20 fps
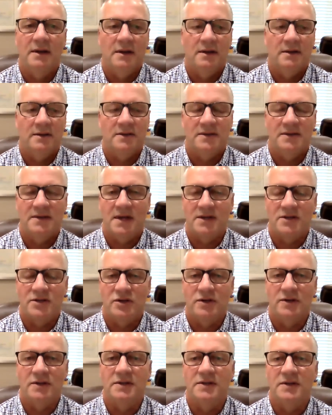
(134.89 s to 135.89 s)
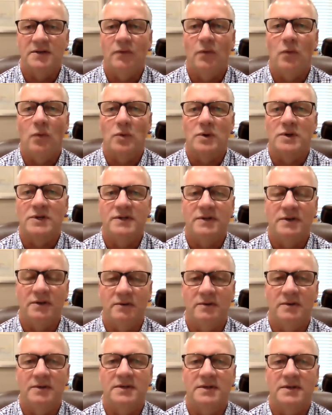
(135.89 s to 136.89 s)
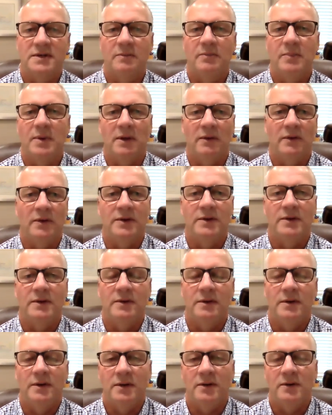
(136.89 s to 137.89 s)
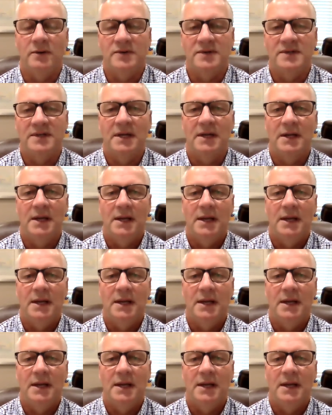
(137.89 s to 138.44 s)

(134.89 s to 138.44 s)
sessions for students to be able to use